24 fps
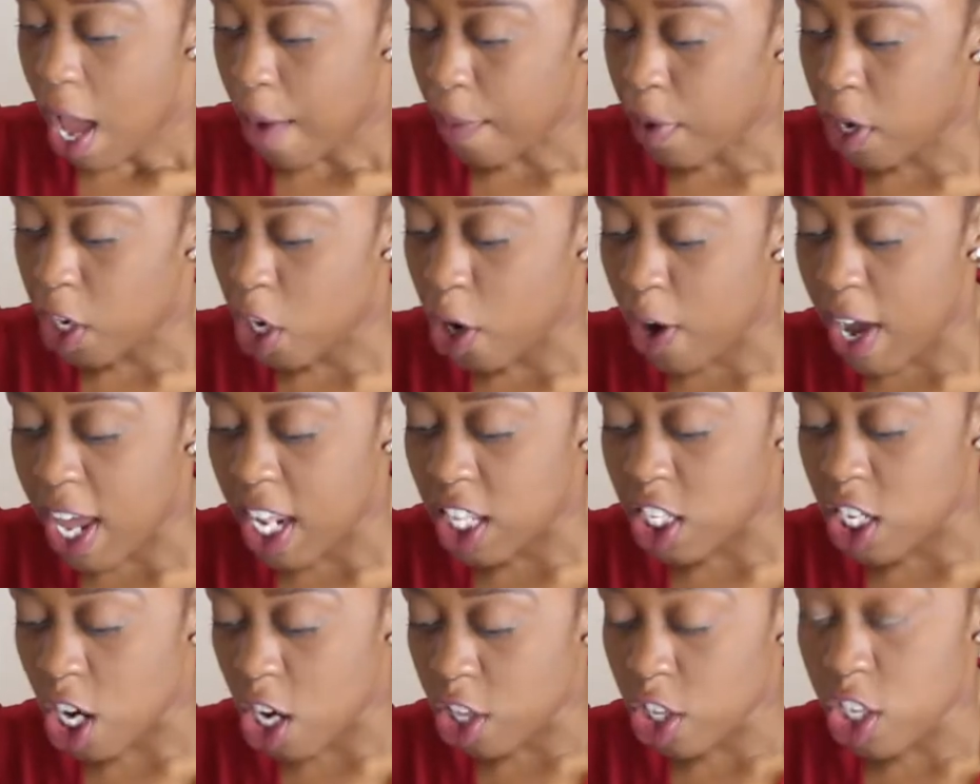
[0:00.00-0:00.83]
I'm gonna go
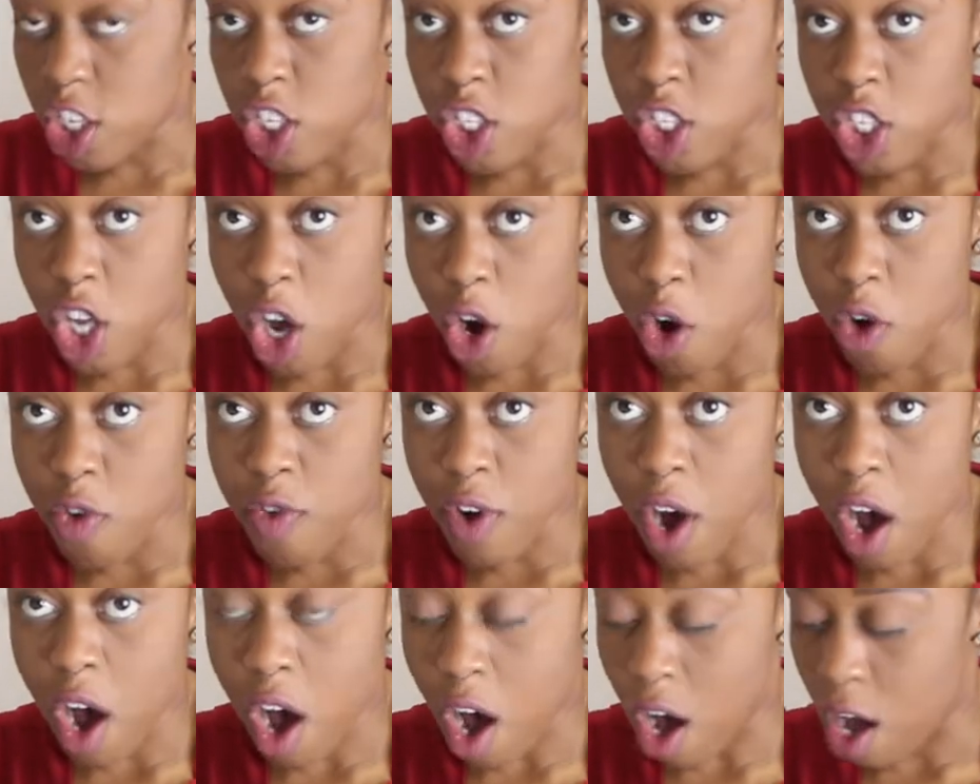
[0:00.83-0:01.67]
ahead and turn the
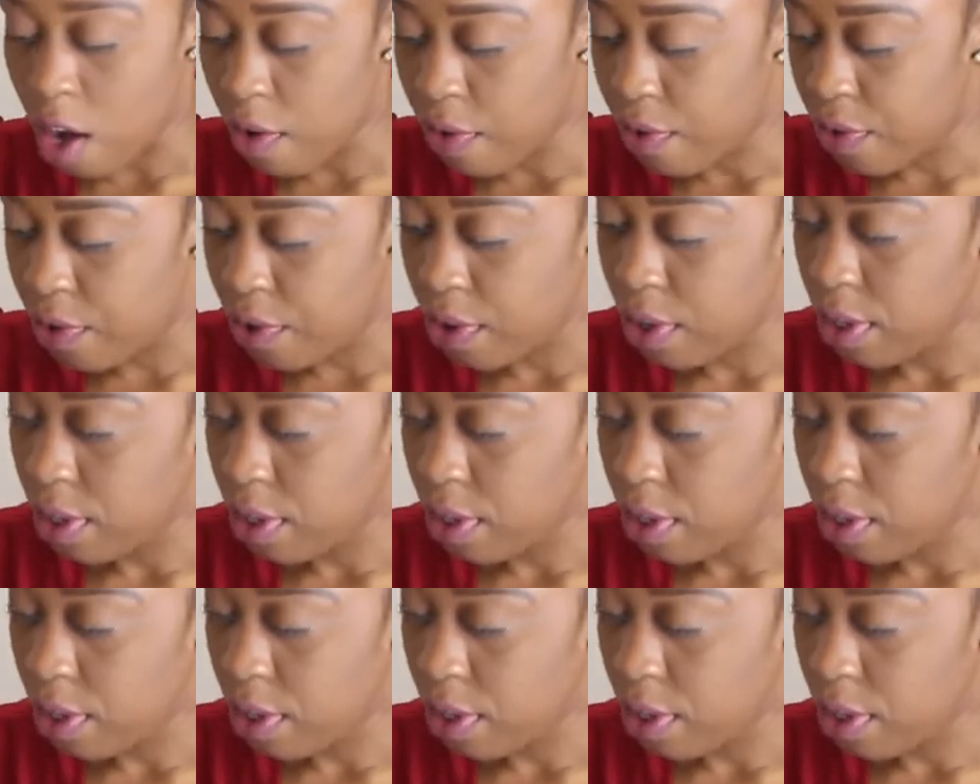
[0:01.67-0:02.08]
stove off.